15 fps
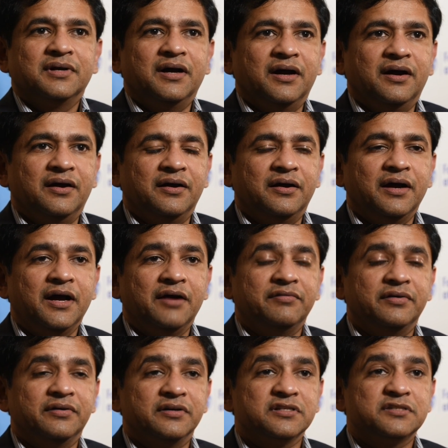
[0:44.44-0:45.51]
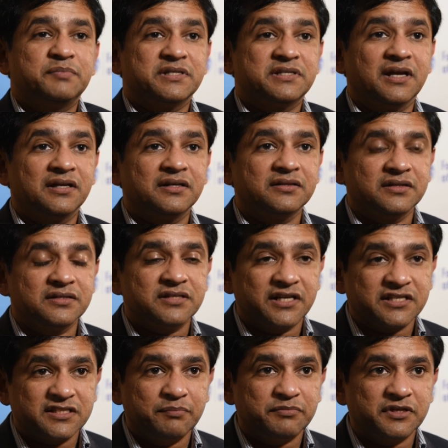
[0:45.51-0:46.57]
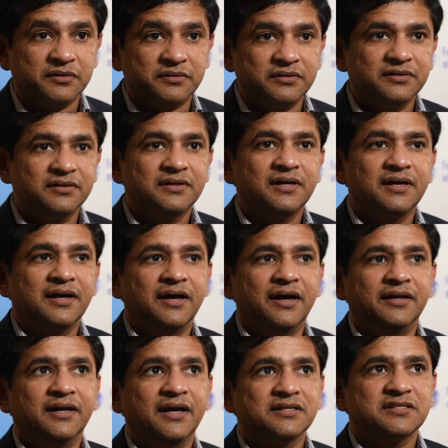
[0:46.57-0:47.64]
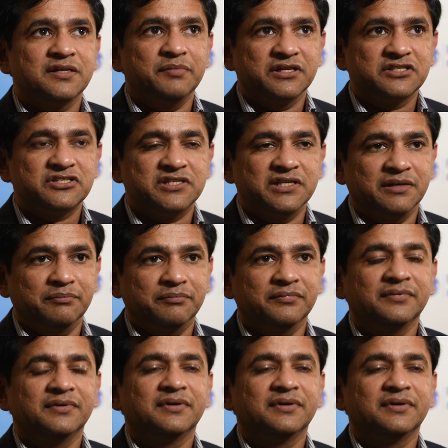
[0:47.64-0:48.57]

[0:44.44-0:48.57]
uh, have a specialty that is accepted and has some esteem.